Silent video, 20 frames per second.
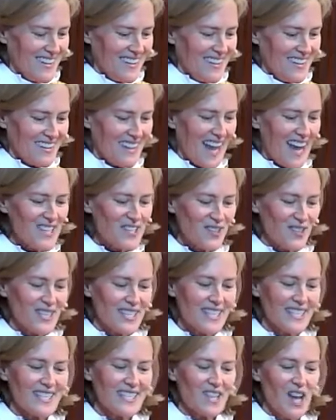
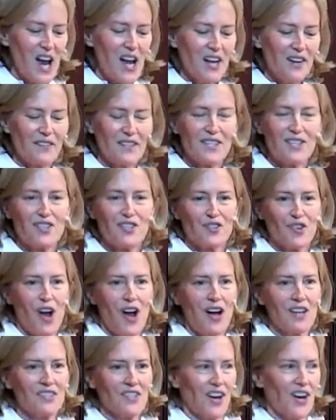Lazarus is kind of a
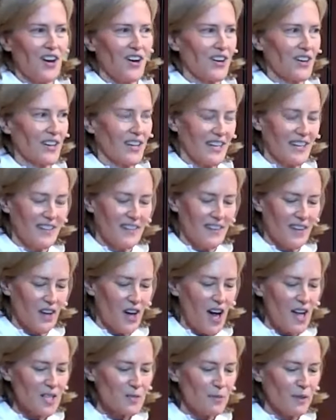straw dog in the
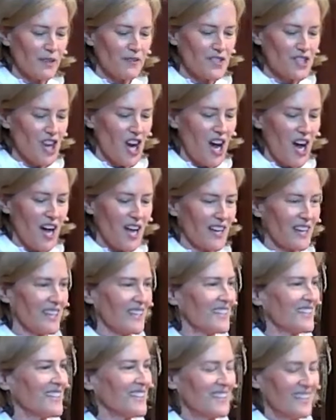Gospel of John.
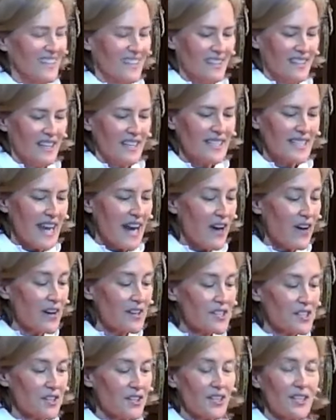His
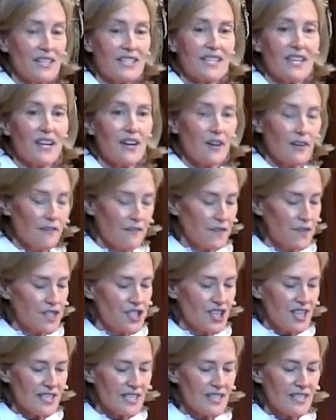character is there for
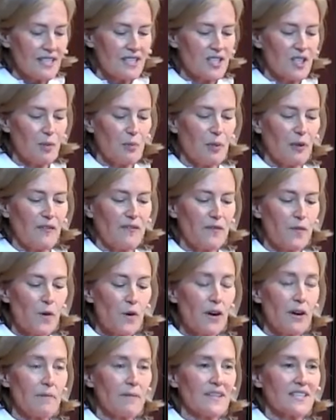Jesus to
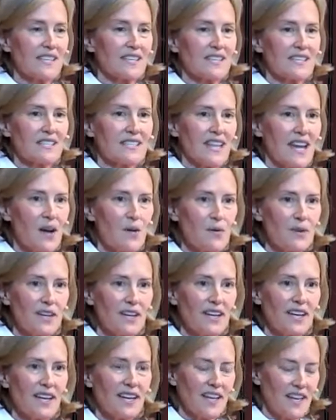perform this
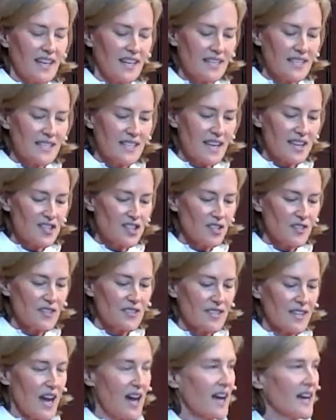astounding and essential
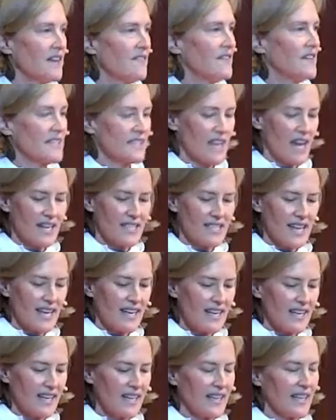sign of his
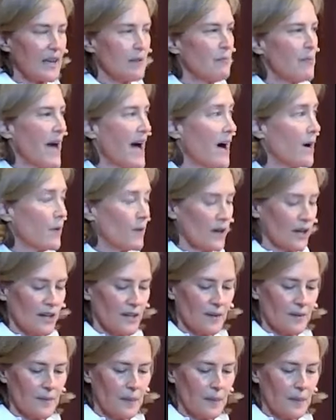identity and power.